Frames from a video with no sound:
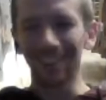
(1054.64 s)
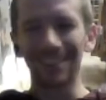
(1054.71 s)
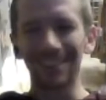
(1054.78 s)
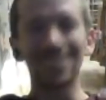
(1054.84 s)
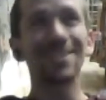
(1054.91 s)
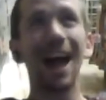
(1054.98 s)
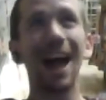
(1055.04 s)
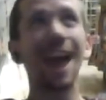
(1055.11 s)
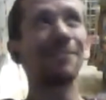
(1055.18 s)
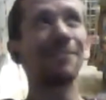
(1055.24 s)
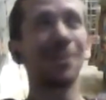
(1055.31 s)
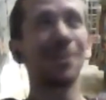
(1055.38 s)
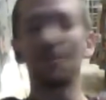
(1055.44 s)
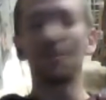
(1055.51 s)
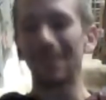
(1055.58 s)
There's I
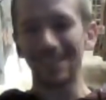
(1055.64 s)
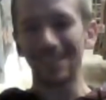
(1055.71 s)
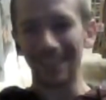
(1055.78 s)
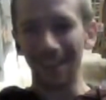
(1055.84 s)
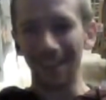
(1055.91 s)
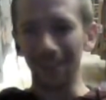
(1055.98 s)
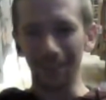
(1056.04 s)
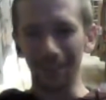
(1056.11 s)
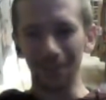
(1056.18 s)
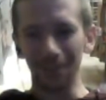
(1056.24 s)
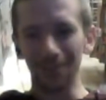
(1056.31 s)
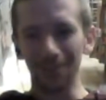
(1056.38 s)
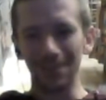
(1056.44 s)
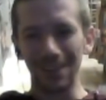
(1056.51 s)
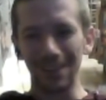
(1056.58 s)
have no place to go. The
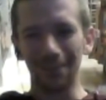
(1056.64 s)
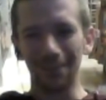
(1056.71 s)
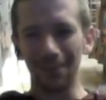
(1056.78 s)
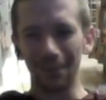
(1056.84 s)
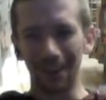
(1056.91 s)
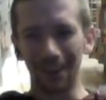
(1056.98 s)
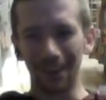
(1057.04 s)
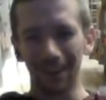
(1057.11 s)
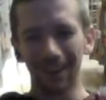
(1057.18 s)
roof is everywhere.